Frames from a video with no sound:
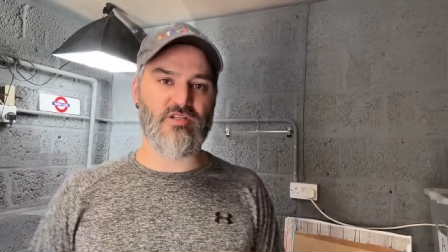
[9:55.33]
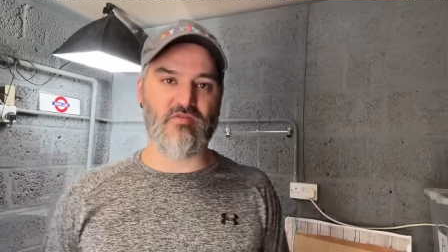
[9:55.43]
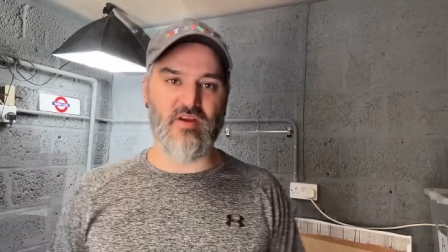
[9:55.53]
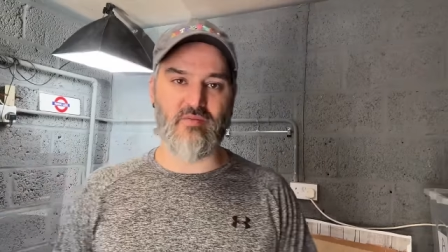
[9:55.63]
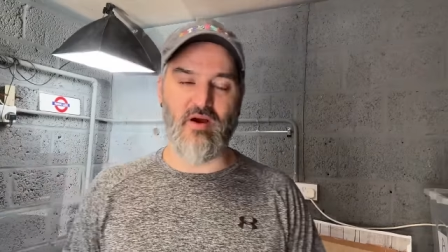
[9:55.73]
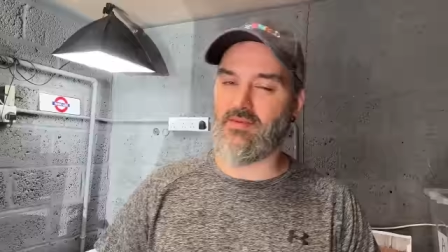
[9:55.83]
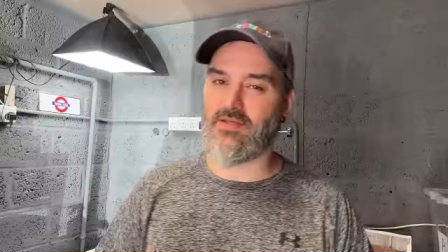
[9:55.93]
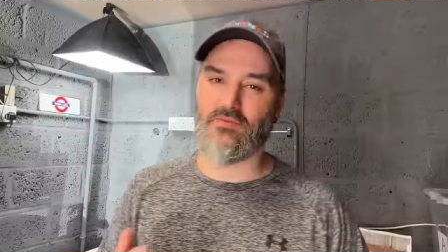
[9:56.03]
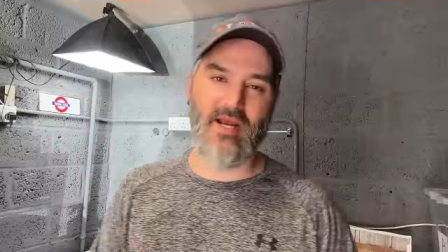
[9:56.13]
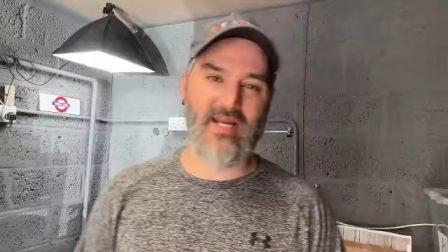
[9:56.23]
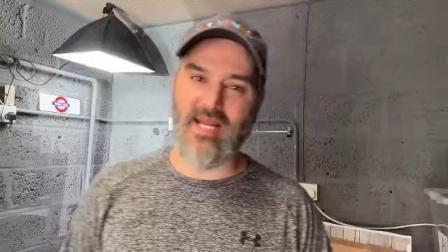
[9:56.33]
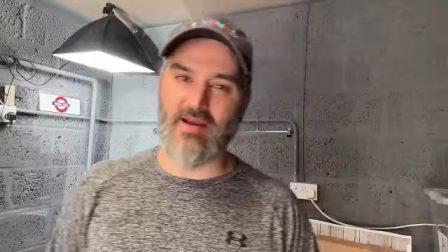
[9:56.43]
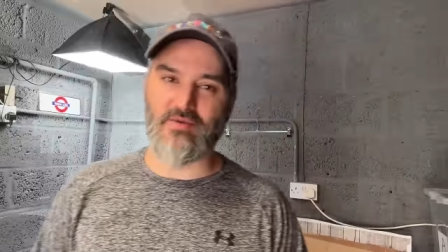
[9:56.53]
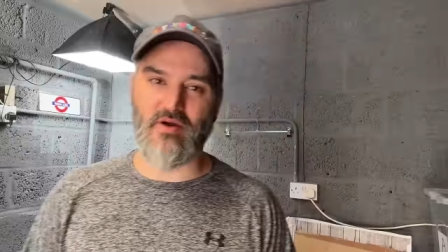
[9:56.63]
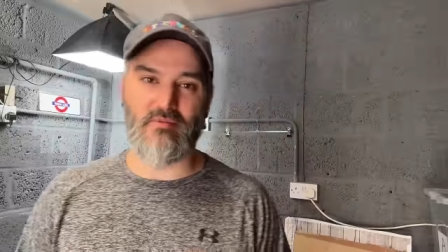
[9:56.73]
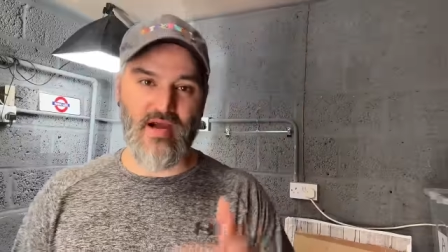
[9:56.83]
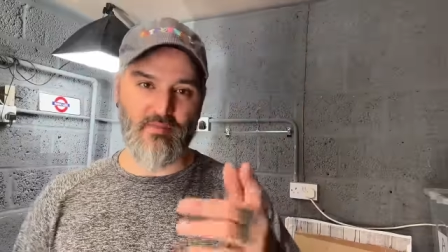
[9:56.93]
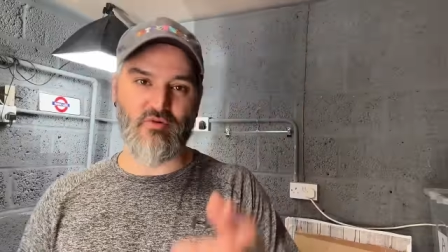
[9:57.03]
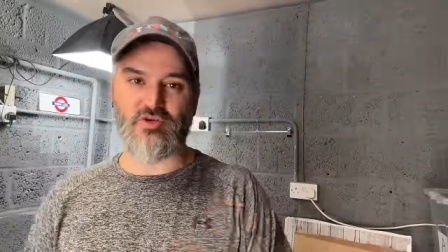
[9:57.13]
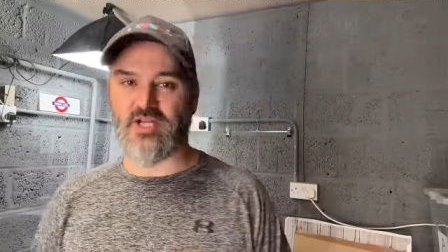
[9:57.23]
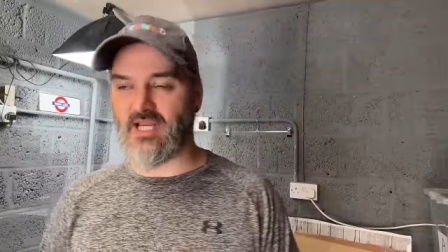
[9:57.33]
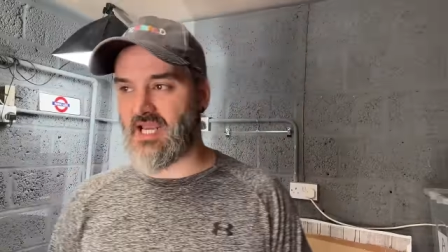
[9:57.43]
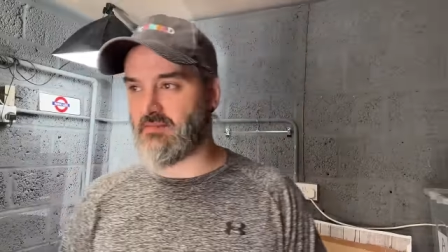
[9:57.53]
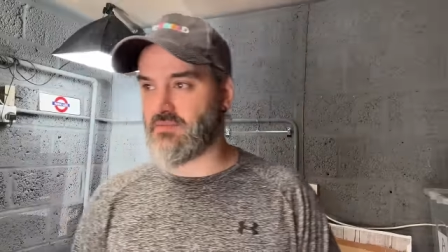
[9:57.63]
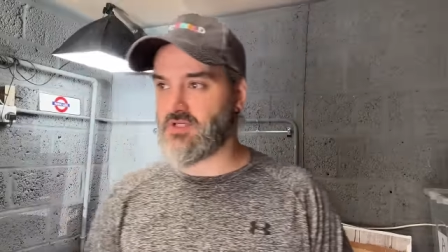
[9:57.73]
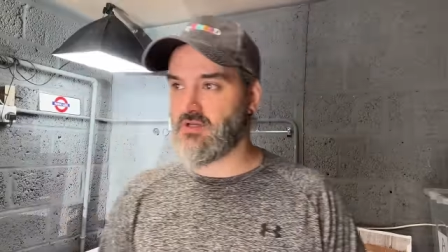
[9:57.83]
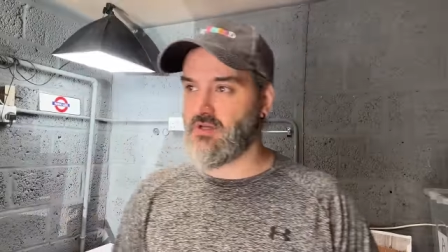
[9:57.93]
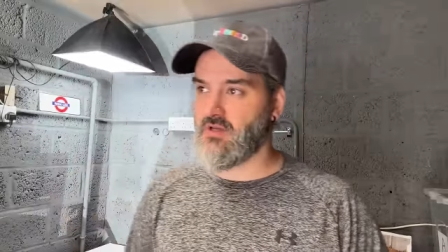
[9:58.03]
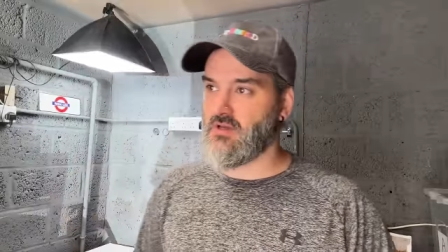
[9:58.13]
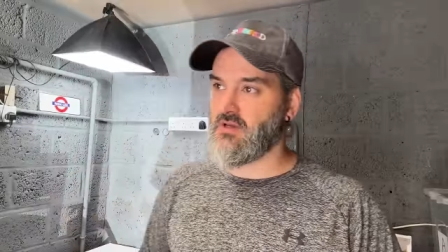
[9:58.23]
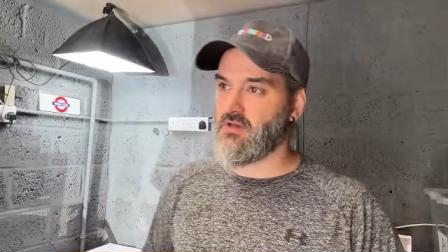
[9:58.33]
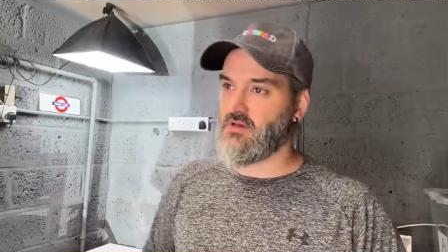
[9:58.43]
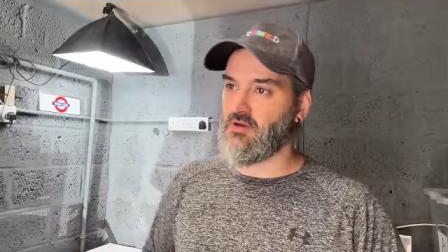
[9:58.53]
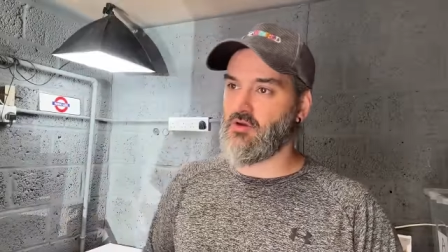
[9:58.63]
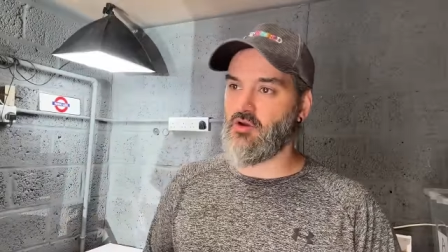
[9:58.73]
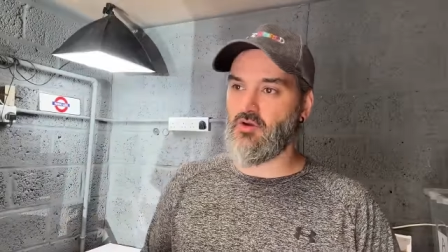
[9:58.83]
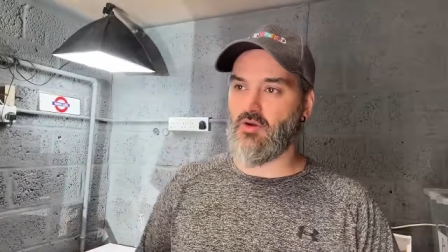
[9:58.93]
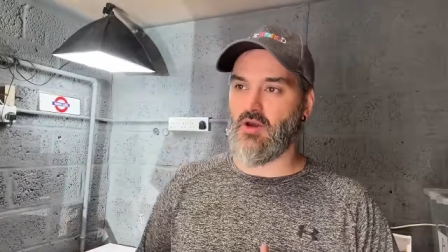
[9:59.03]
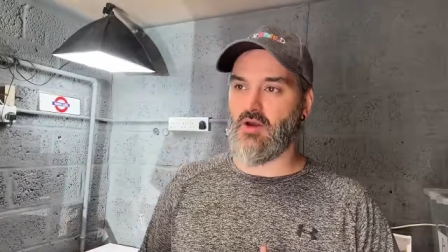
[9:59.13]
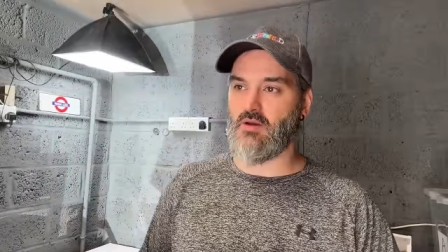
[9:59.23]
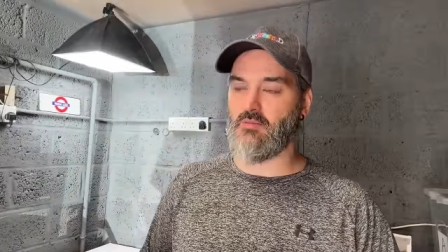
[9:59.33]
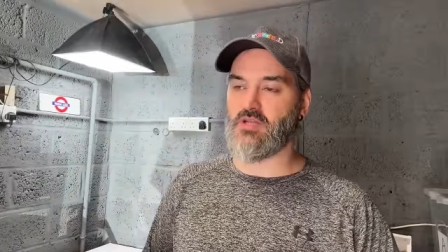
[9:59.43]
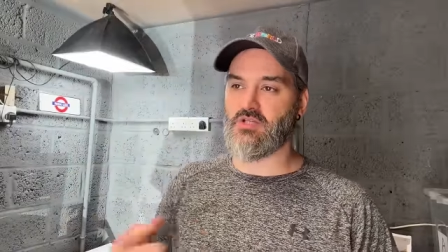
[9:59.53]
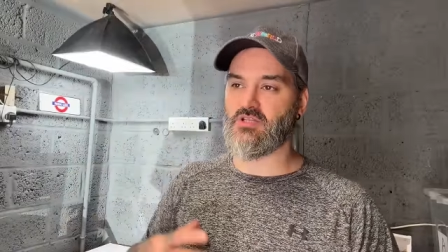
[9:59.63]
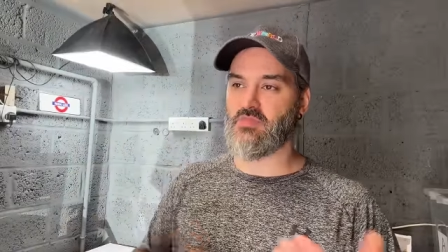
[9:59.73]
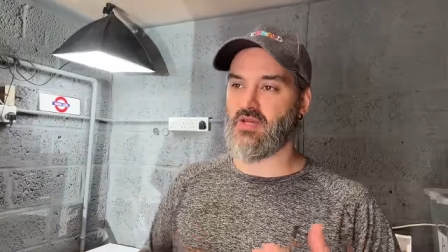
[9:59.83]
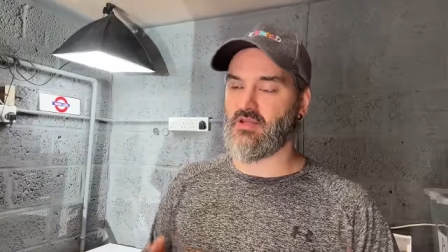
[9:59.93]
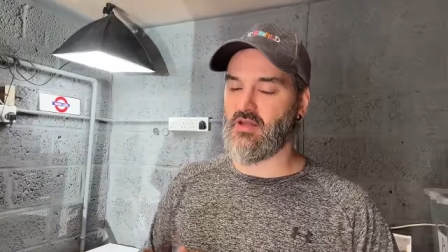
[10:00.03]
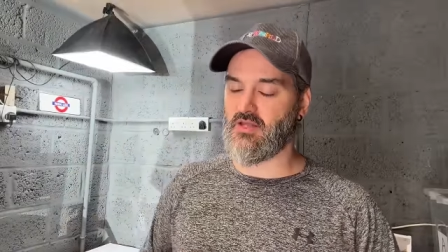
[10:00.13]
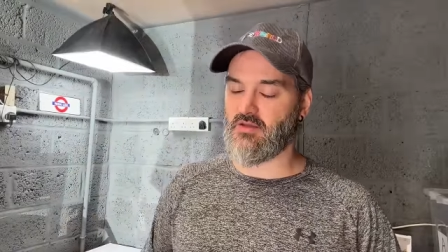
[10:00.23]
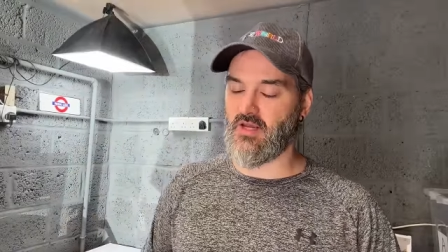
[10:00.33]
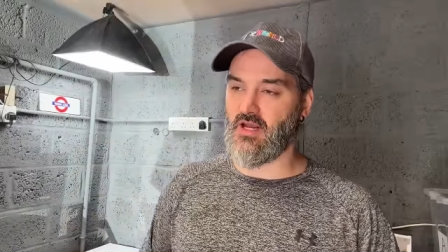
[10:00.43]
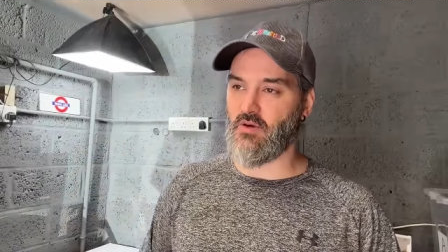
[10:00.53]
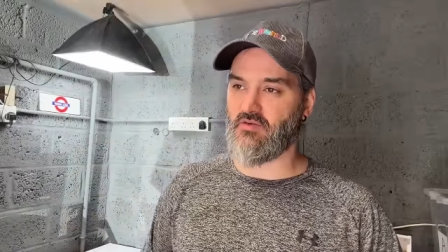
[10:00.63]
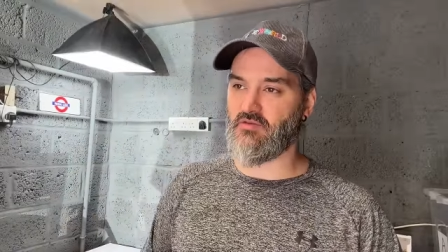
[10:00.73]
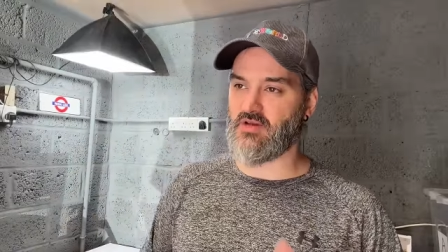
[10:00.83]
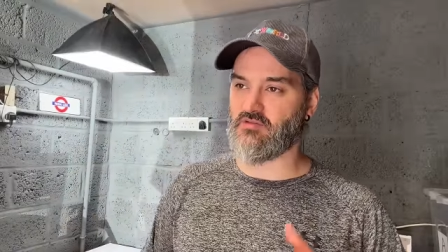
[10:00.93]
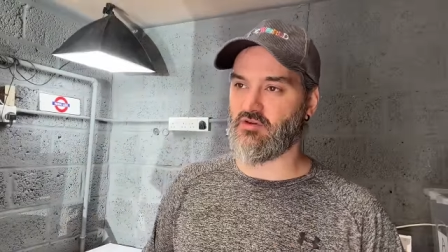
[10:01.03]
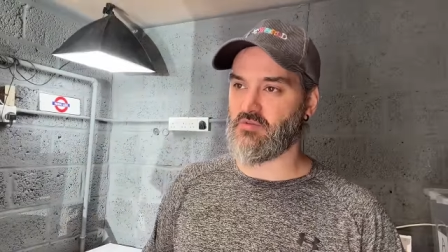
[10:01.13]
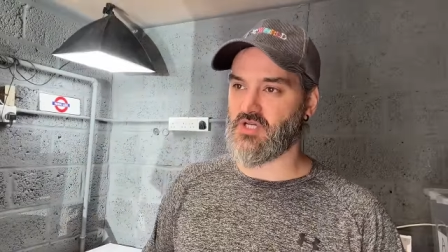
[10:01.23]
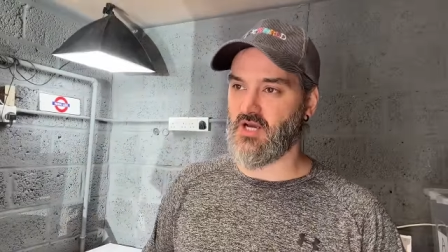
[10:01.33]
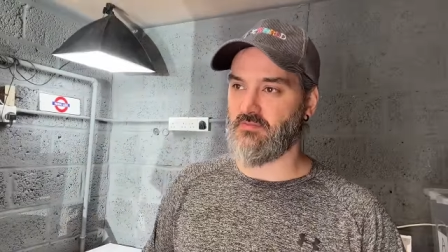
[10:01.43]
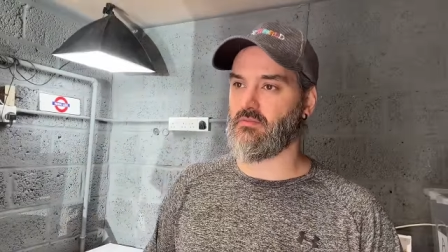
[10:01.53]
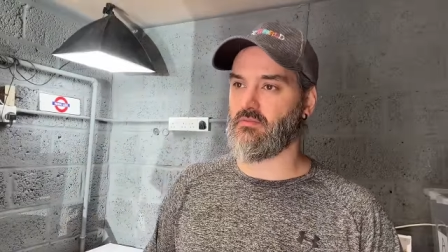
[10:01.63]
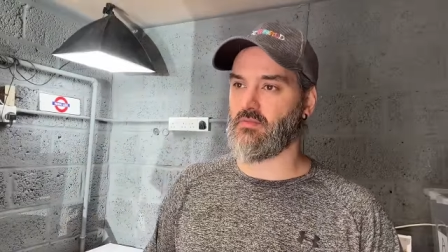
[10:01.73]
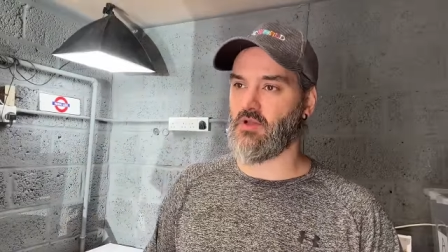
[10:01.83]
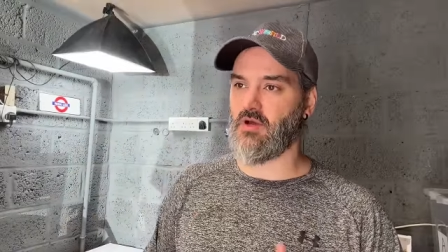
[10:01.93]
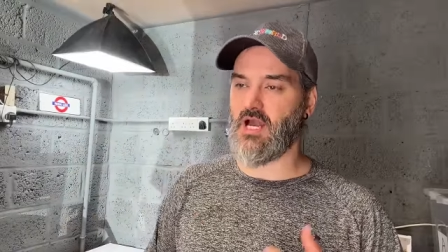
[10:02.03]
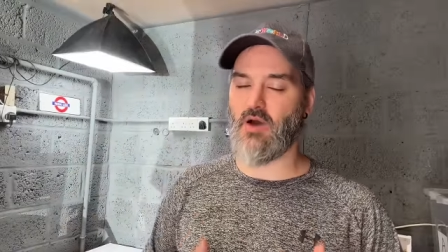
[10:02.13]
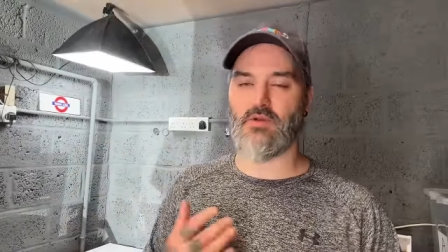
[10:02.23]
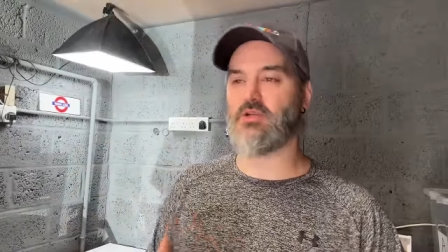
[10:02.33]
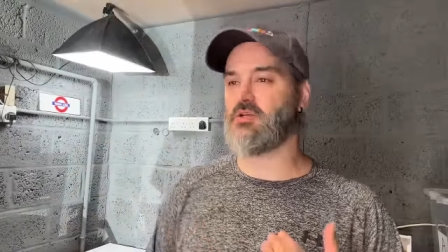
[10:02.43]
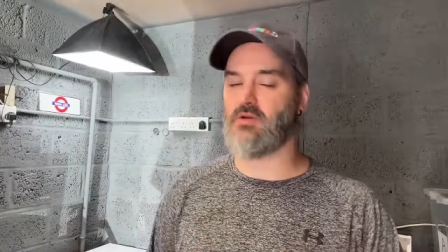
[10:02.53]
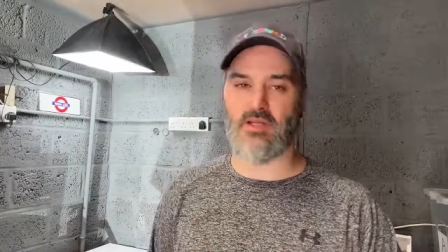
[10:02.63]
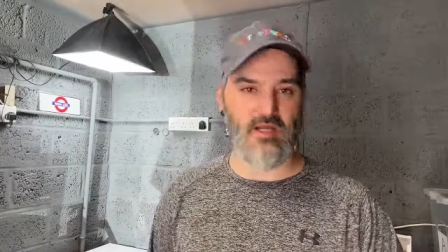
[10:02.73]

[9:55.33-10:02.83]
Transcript: to think about. This was mainly aimed at Matt, Project Games, who mentioned to me in, in, in our friend group chat Like, how are you doing it?